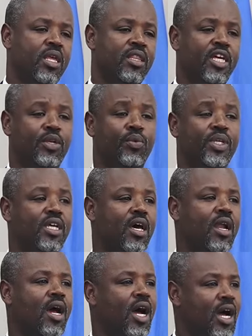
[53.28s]
that we
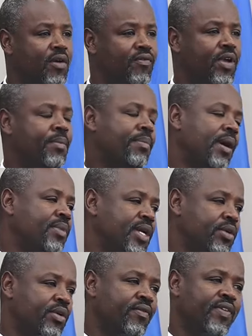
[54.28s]
shall have a
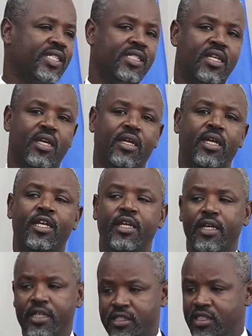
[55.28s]
public university
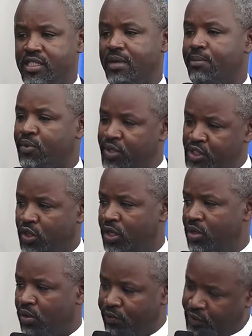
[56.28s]
in each sub-region
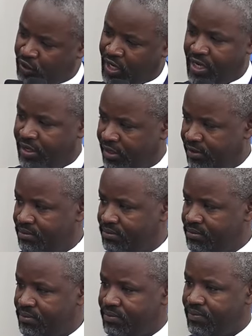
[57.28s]
of Uganda
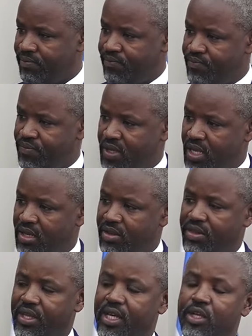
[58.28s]

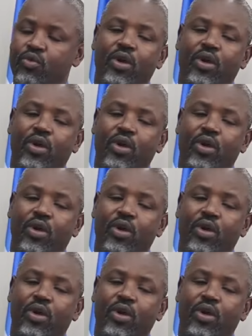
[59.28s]
the